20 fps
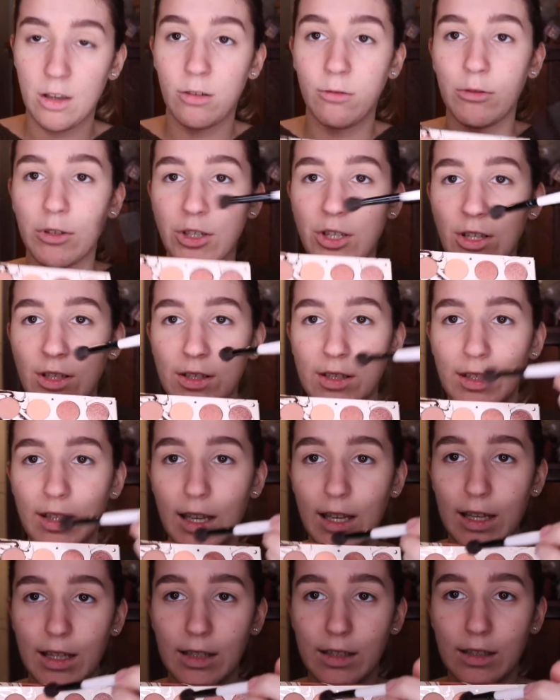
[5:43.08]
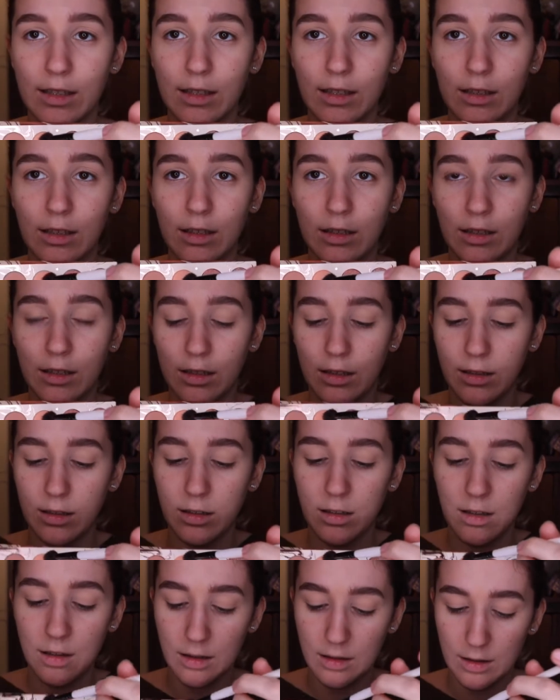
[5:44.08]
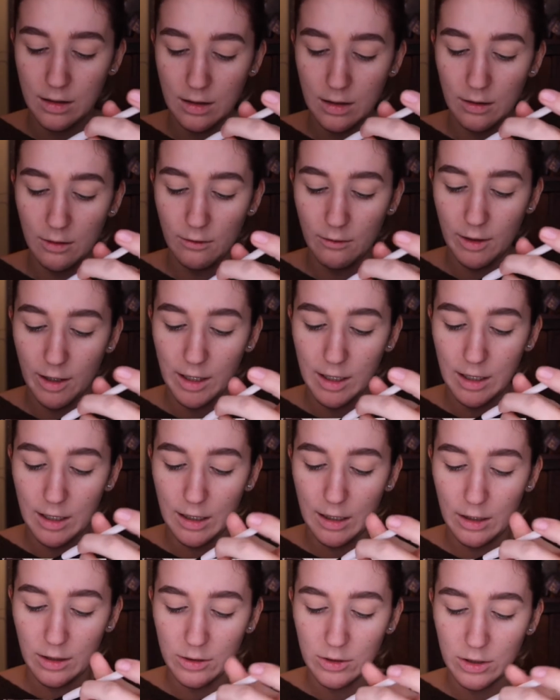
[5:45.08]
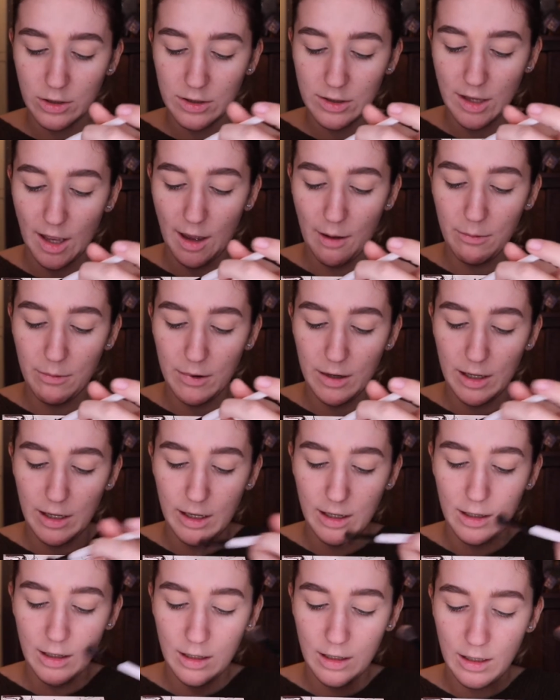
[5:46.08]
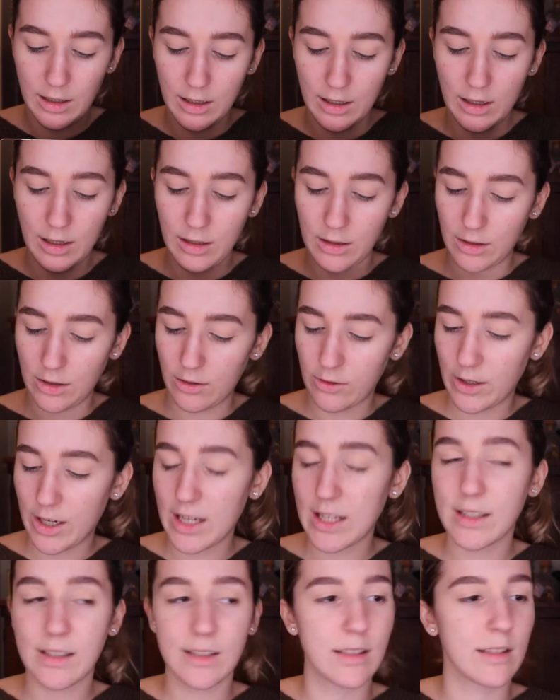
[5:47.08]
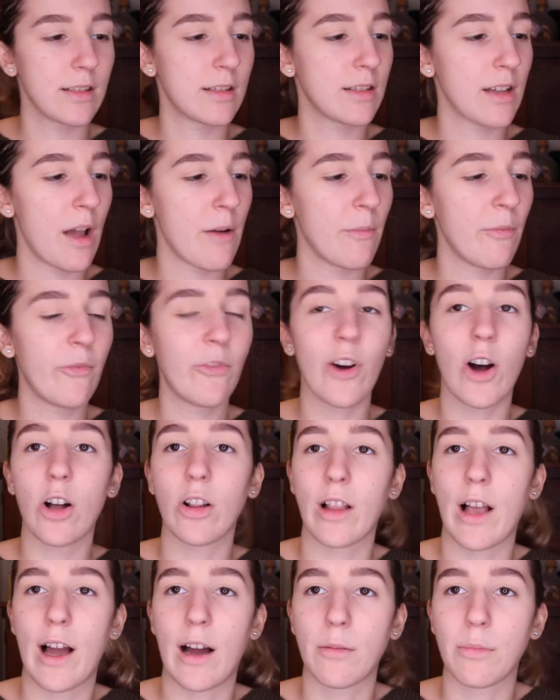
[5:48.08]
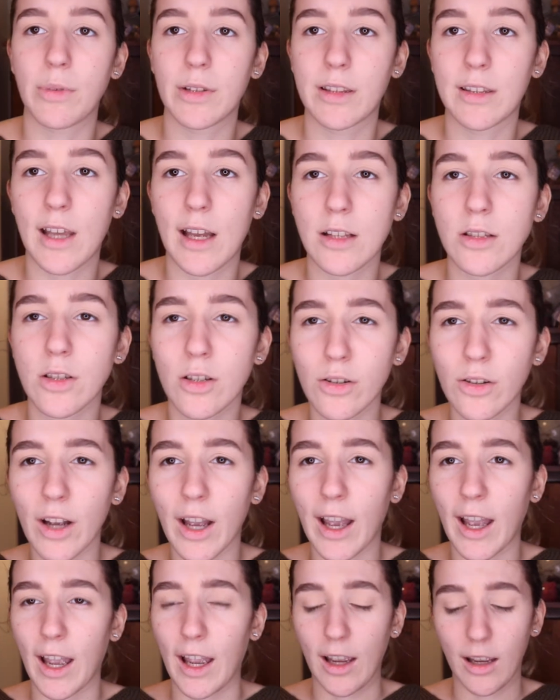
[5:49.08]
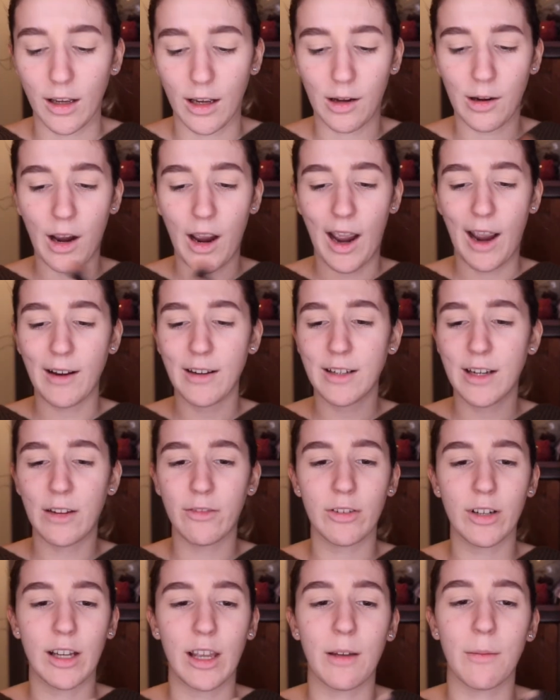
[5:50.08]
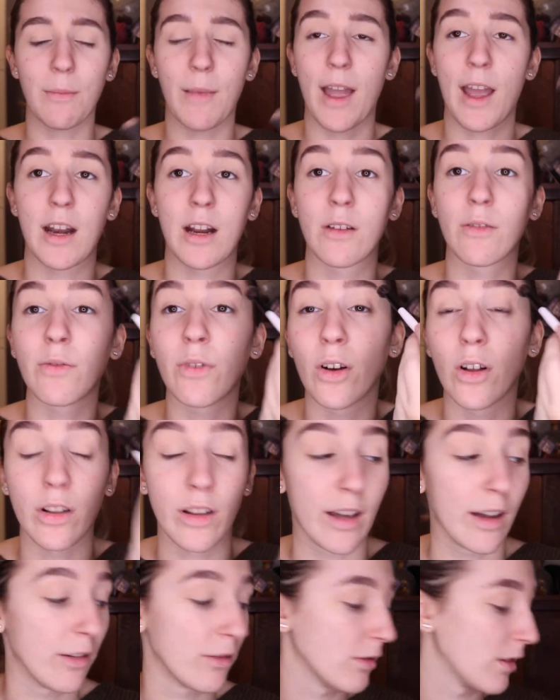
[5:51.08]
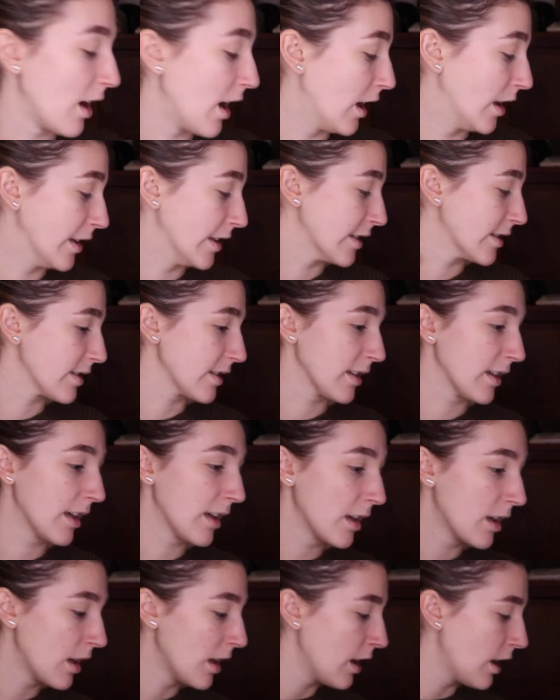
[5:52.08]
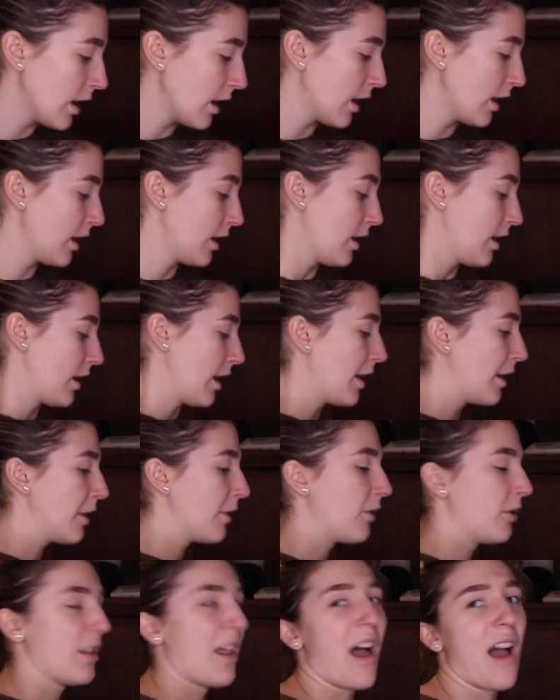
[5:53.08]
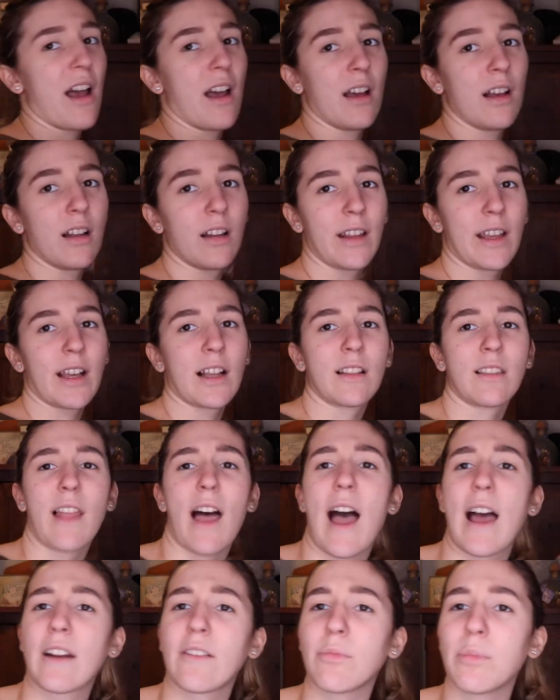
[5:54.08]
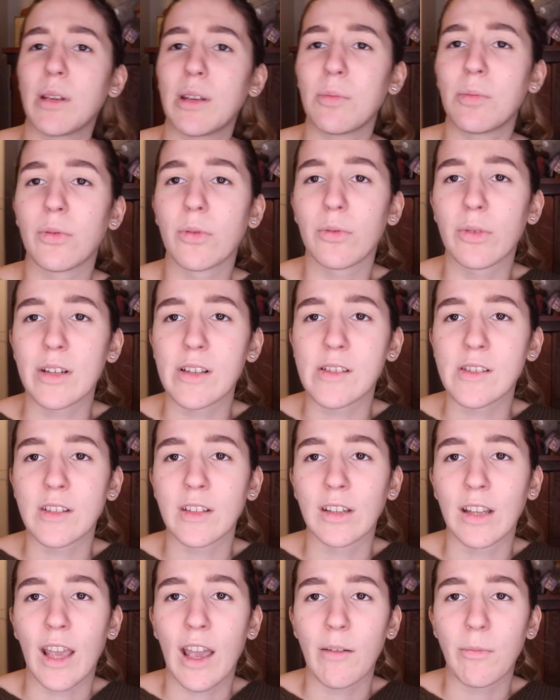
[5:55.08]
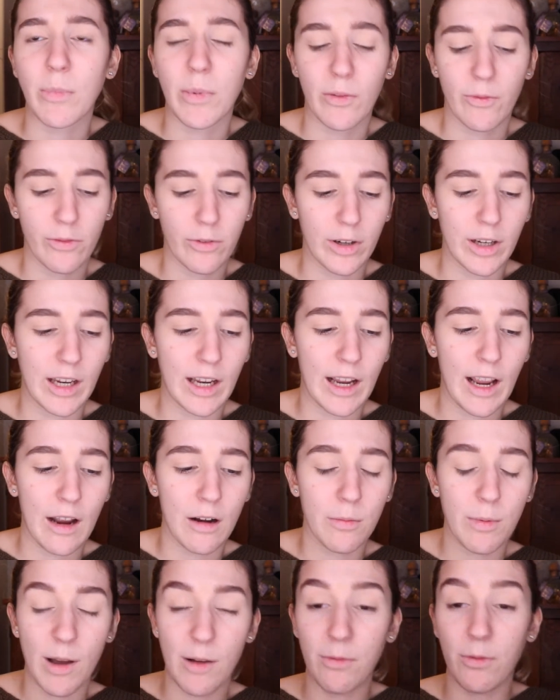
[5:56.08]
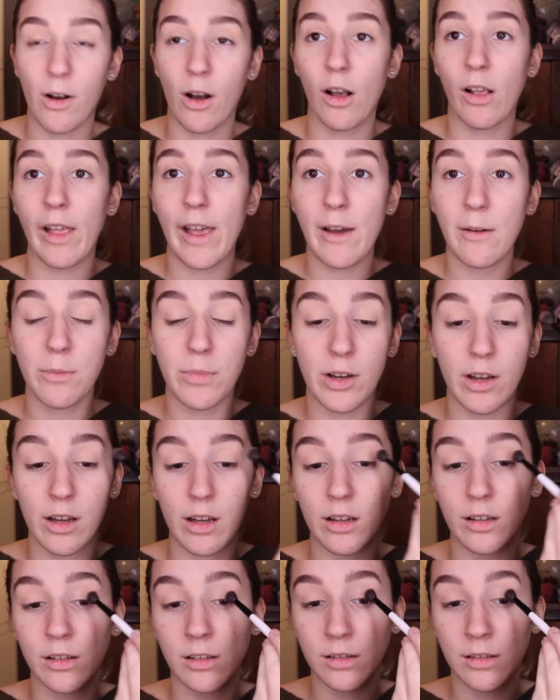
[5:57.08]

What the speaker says: which is this right here. Just tap it in. There is some fallout, but that's okay. I never get mad at fallout, honestly. I know a lot of people recently have been freaking out about fallout, but